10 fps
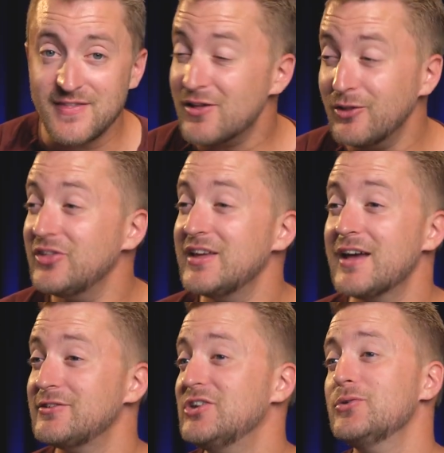the only thing you
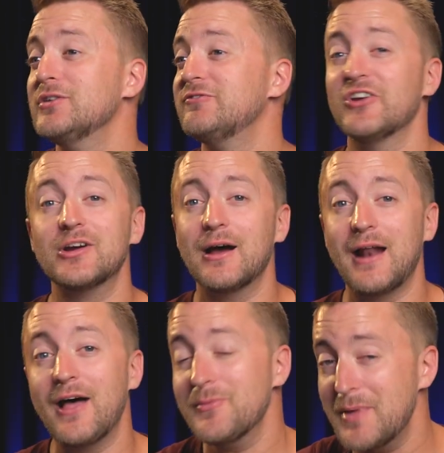have to do is figure out
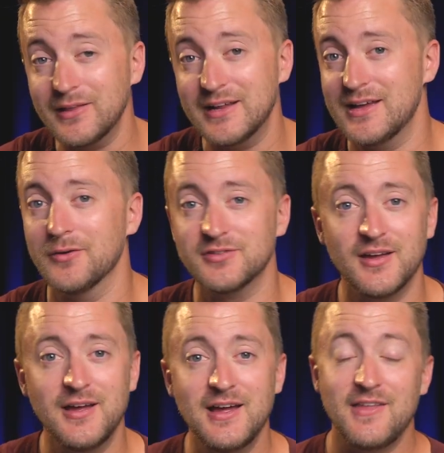how the melody goes.
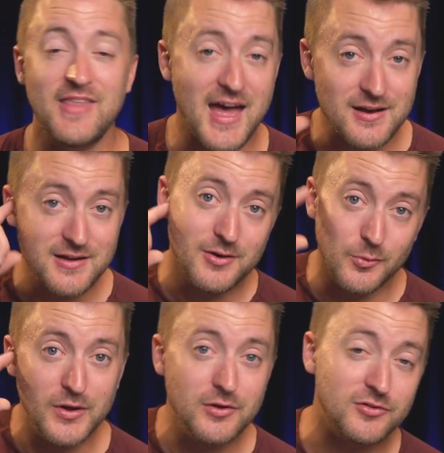And that
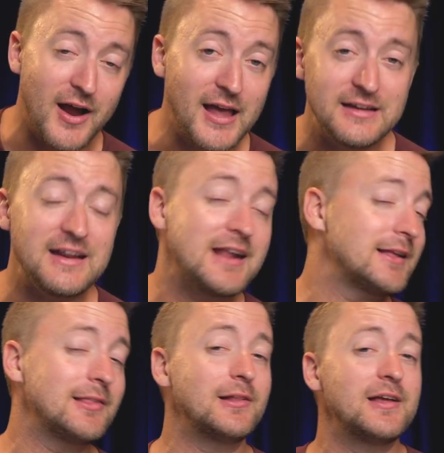we use our handy
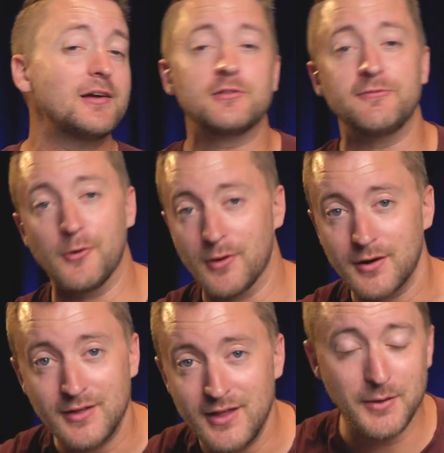dandy little ears for,
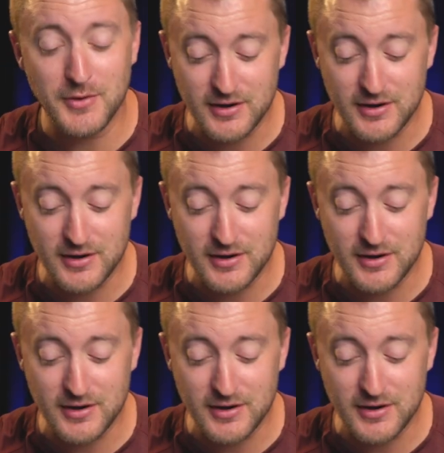and we